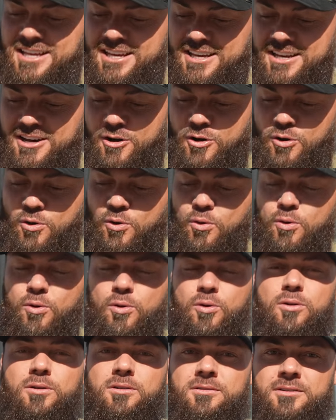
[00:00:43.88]
a
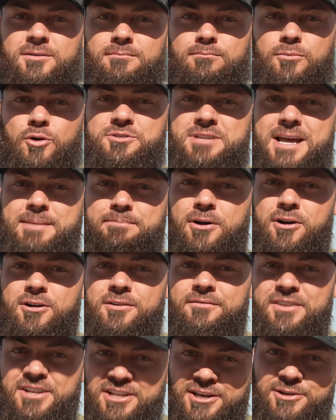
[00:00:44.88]
whole
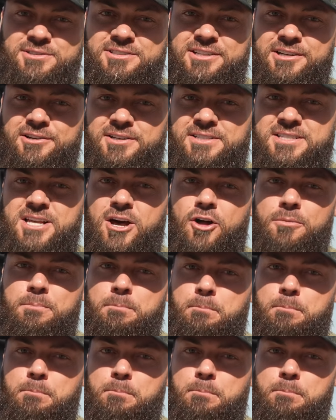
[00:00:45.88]
multi-part video series called